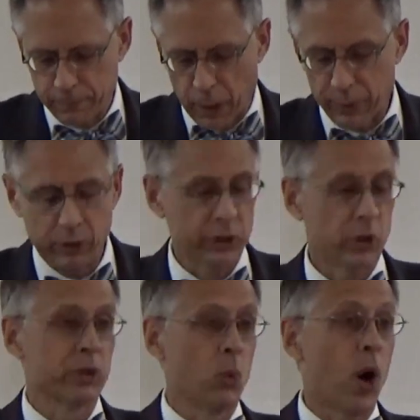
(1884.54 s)
Apparently
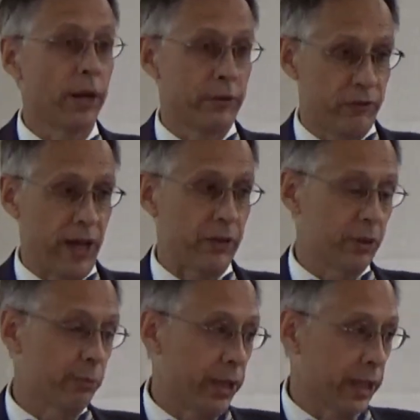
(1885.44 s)
only one found the
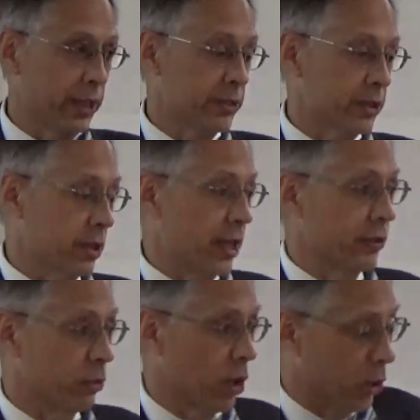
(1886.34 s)
money as they're on the
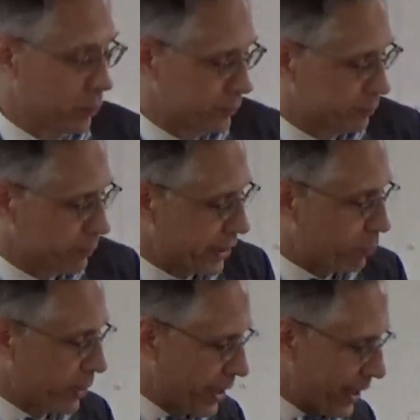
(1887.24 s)
road. But then
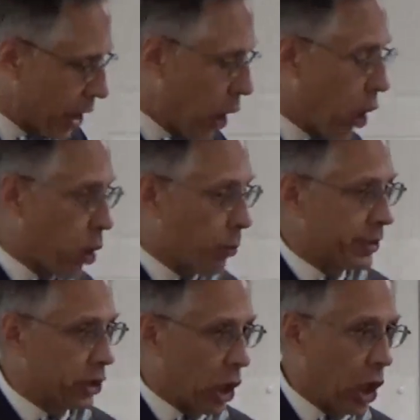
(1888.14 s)
when they get home and
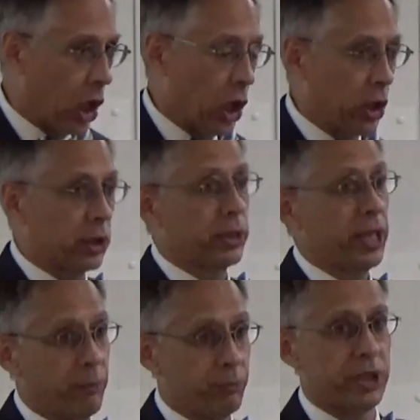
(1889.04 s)
they're all
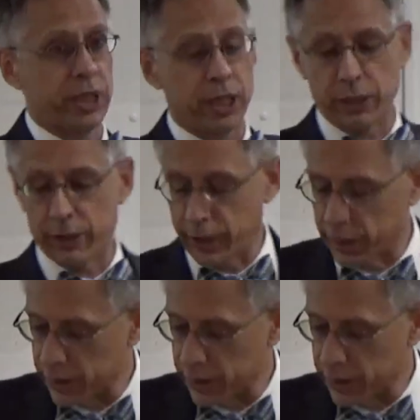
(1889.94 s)
emptying their